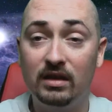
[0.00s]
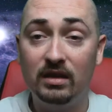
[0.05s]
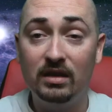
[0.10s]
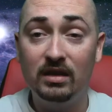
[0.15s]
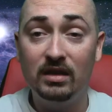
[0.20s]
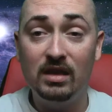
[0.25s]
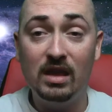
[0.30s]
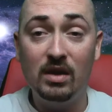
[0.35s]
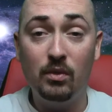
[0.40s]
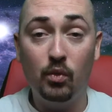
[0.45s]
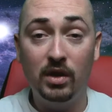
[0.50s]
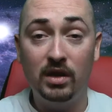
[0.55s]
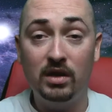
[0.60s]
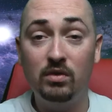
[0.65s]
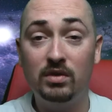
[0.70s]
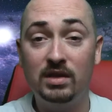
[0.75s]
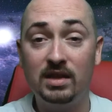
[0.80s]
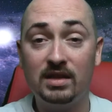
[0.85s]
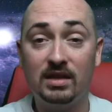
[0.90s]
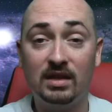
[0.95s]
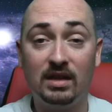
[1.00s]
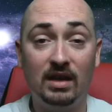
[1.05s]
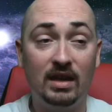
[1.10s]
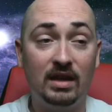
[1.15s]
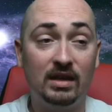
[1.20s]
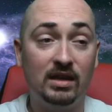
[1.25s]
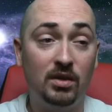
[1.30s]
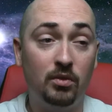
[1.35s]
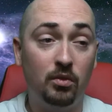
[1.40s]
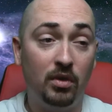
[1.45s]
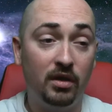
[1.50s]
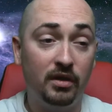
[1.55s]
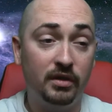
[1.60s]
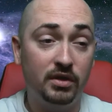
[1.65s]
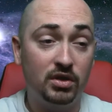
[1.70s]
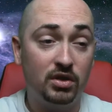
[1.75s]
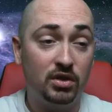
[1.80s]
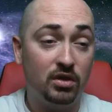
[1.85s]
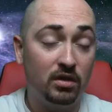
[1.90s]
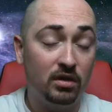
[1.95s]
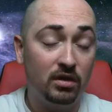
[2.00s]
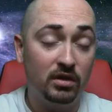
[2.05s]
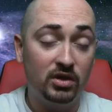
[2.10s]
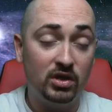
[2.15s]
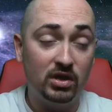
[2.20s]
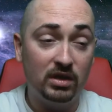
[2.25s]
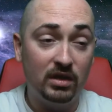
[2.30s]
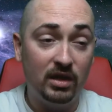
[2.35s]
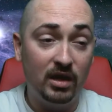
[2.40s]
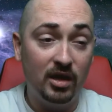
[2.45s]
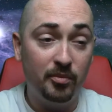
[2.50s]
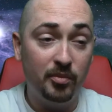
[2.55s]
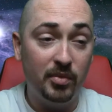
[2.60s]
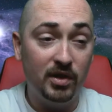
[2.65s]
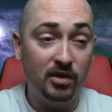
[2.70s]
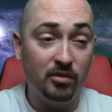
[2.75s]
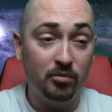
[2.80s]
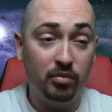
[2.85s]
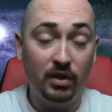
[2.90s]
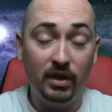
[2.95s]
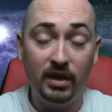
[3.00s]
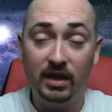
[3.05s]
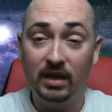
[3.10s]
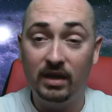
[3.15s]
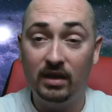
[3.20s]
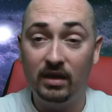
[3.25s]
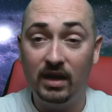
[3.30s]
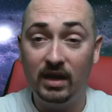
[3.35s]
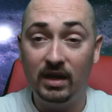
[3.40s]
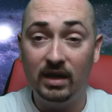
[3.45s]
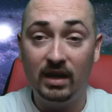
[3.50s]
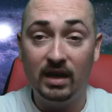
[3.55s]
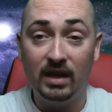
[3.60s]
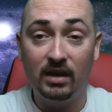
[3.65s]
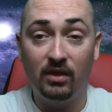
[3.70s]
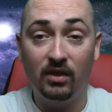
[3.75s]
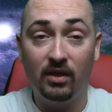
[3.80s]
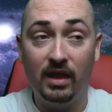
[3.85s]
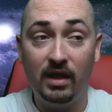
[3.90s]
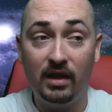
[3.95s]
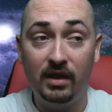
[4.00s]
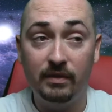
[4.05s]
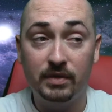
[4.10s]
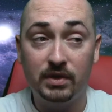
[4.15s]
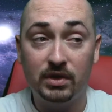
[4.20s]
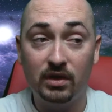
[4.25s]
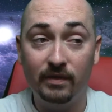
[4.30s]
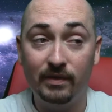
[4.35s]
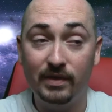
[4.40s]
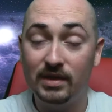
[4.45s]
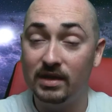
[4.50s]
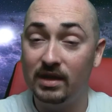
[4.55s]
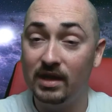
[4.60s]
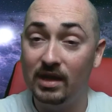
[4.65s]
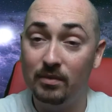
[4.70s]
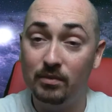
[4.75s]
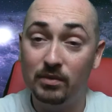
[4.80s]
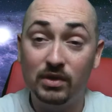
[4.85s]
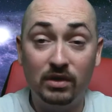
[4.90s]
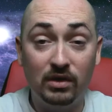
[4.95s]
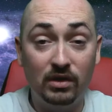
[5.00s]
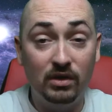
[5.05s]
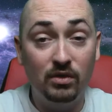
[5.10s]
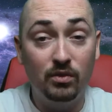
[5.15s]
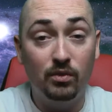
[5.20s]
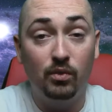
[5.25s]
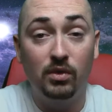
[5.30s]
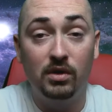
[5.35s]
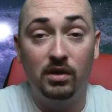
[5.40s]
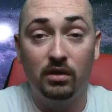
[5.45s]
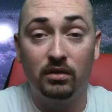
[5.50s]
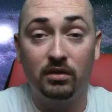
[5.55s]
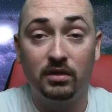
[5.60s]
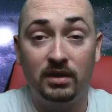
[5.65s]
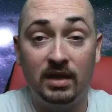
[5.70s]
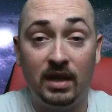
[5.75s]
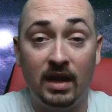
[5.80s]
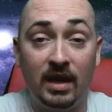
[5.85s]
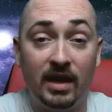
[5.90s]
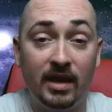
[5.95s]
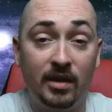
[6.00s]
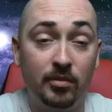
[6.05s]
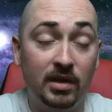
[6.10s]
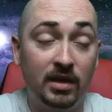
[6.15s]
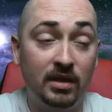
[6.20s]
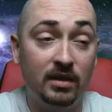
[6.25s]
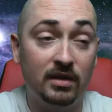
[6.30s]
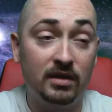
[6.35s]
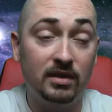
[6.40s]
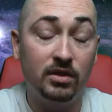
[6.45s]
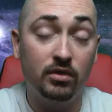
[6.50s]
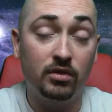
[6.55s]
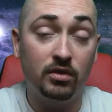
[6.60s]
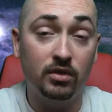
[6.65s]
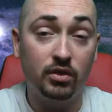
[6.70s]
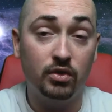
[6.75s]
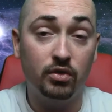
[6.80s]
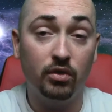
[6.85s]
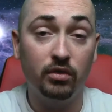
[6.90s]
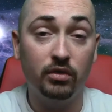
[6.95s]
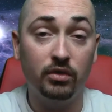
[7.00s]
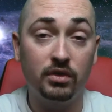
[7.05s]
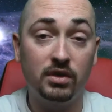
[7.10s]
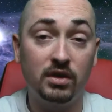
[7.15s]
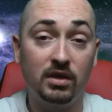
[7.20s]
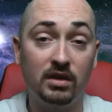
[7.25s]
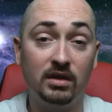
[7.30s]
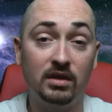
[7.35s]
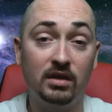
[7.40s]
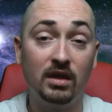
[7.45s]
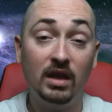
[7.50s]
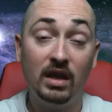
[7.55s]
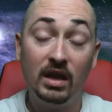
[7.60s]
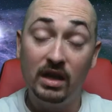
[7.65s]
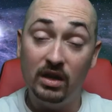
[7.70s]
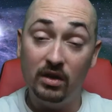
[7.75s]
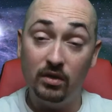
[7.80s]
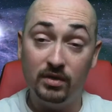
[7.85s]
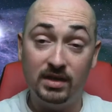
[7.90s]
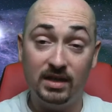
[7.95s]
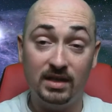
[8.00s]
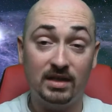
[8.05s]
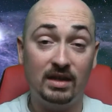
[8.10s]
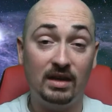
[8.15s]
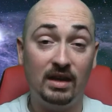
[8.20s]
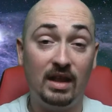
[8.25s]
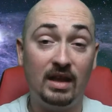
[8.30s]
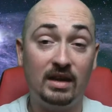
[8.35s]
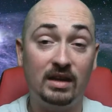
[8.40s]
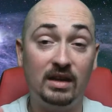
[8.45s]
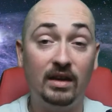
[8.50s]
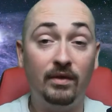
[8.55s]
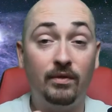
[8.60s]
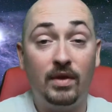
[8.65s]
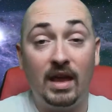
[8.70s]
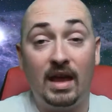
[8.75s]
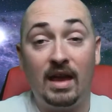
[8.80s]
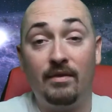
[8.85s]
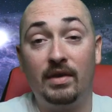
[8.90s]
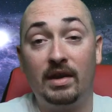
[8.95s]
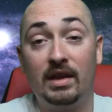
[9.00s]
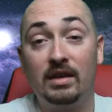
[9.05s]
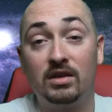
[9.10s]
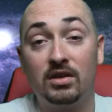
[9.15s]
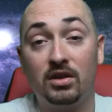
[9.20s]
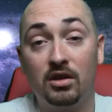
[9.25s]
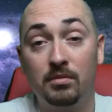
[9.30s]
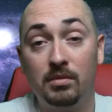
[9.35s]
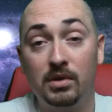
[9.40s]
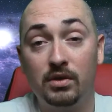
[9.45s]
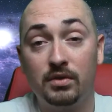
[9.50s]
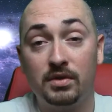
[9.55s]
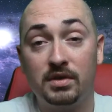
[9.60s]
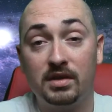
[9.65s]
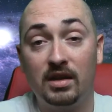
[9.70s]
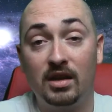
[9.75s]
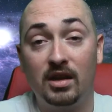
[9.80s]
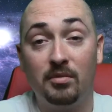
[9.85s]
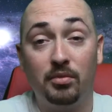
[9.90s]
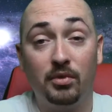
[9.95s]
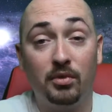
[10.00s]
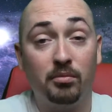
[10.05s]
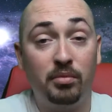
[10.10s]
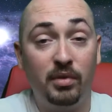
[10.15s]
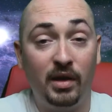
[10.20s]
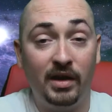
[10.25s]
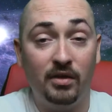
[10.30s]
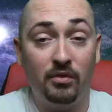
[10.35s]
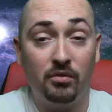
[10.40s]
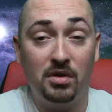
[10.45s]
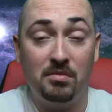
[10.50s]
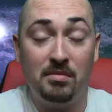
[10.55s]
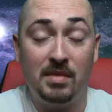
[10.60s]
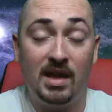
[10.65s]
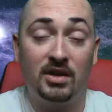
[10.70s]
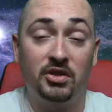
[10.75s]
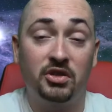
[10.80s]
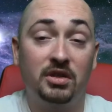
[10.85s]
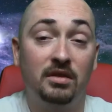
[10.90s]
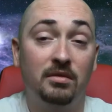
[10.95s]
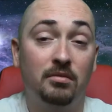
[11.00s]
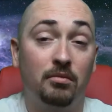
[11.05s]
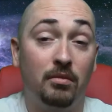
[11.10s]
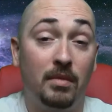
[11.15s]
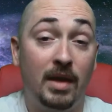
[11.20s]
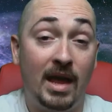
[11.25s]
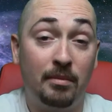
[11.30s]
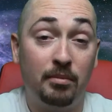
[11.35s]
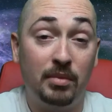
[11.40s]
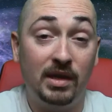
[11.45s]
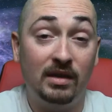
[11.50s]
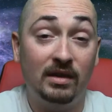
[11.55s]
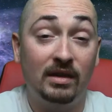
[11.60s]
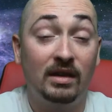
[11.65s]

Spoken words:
when you disconnect it while it's charging up and you're playing any kind of live service games, you will die because your controller is going to disconnect. And if you have any turbo set up or button remapping,